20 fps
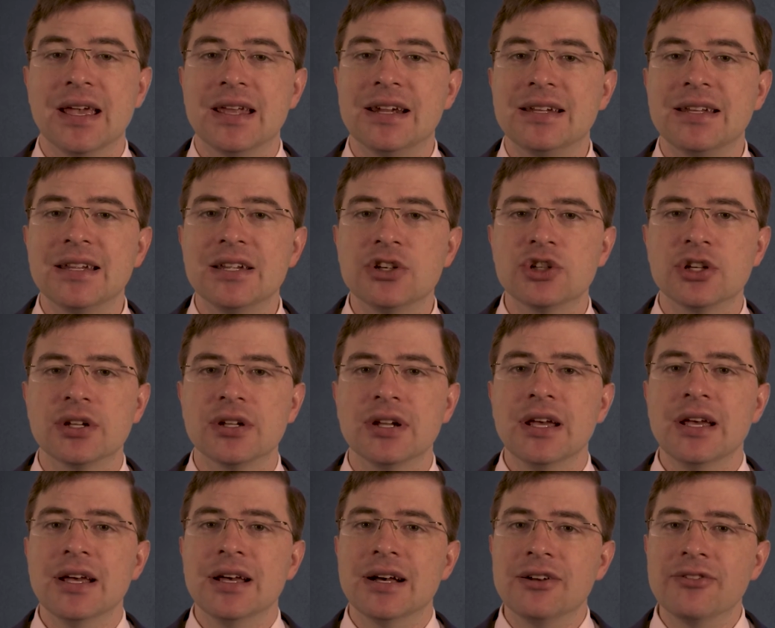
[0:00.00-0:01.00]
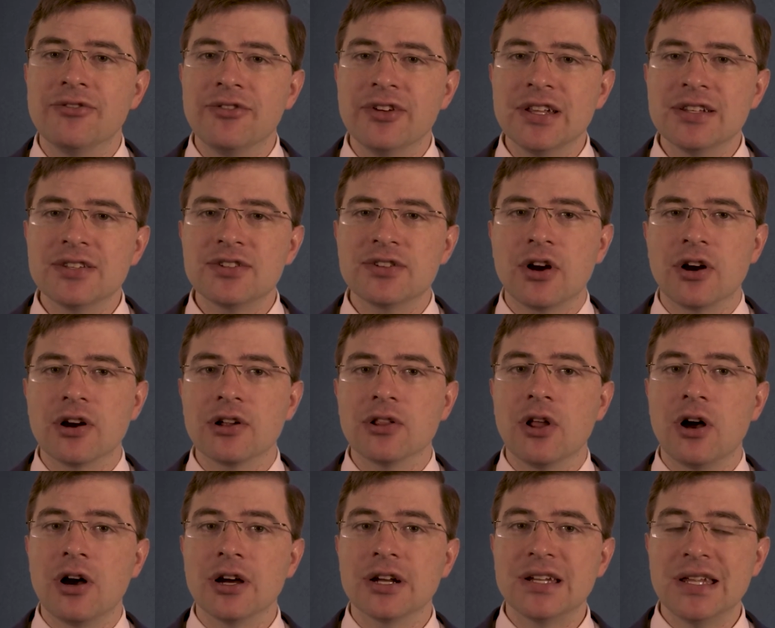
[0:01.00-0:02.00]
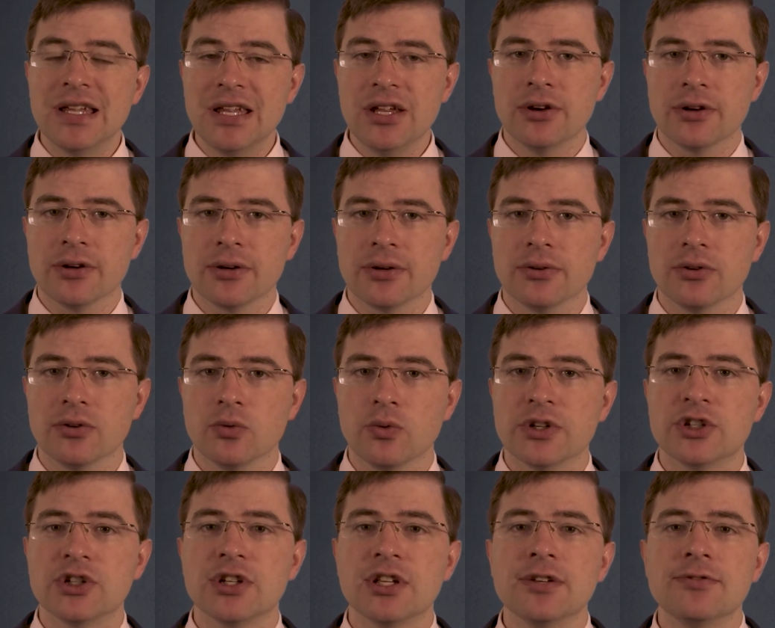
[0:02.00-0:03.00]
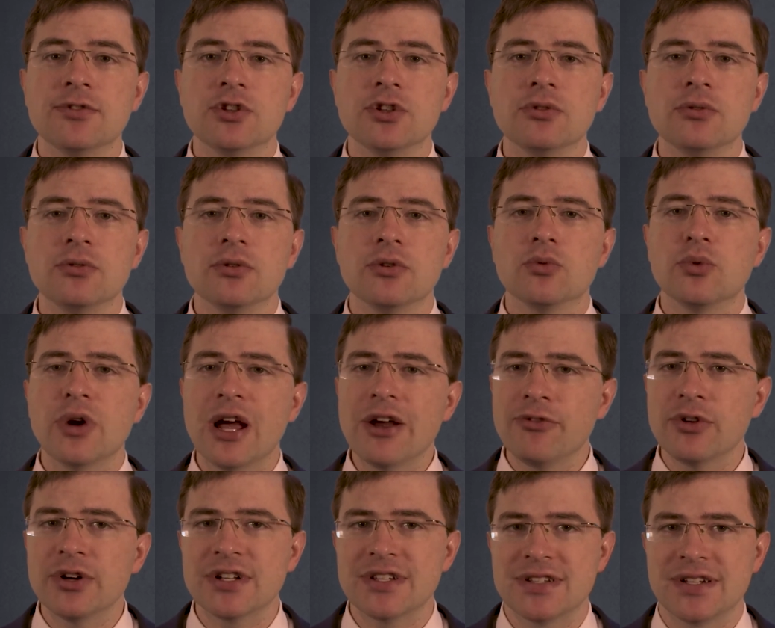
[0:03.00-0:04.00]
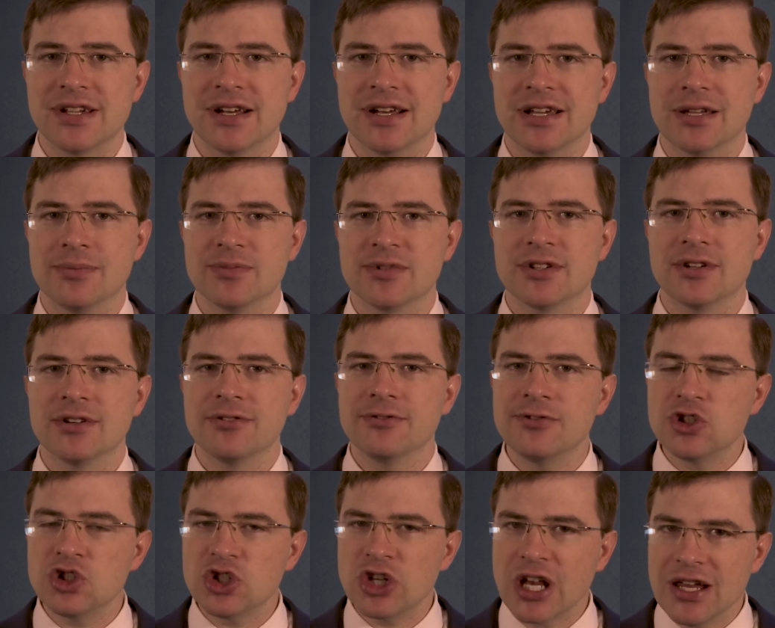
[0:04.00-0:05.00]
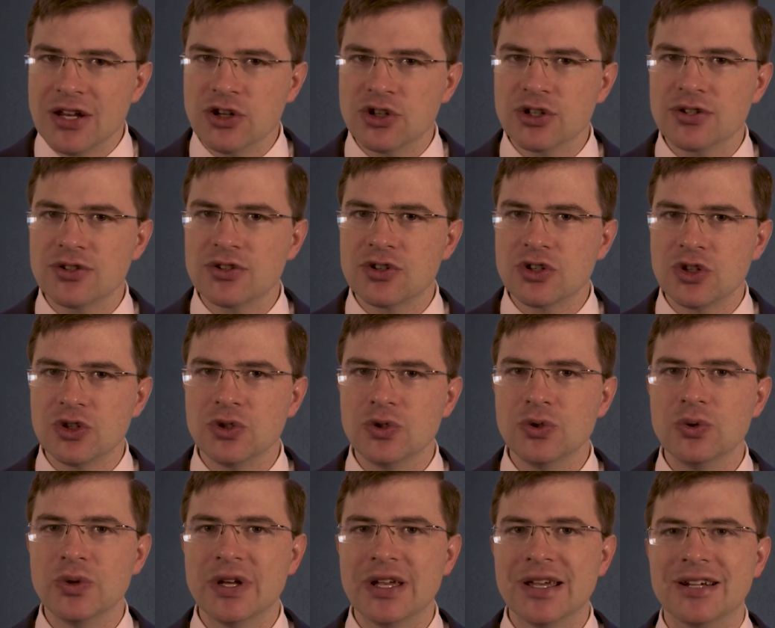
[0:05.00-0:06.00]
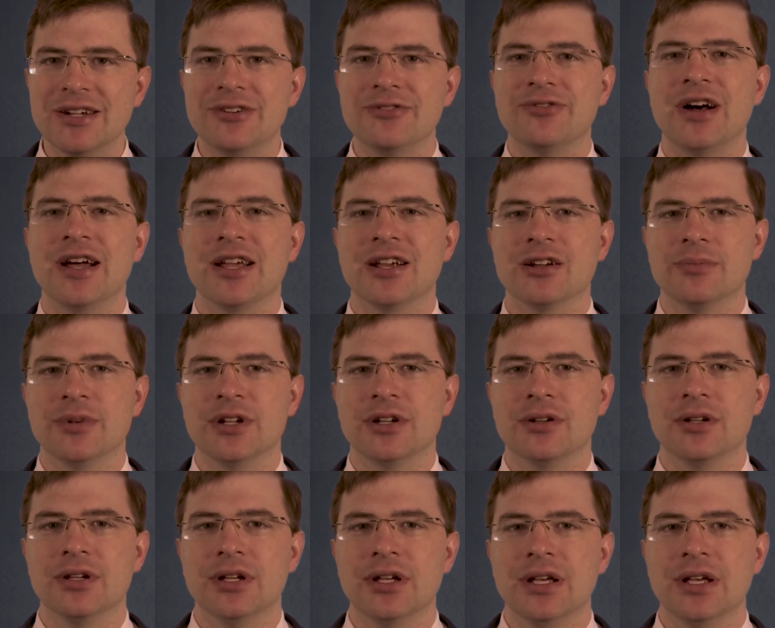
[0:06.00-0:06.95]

addition, events are logged here, which gives you reference times of changes to an environment.